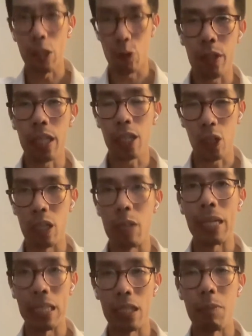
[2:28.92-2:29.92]
is really going to
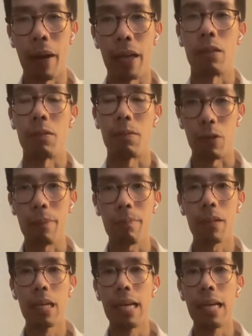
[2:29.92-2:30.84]
be into matter, right?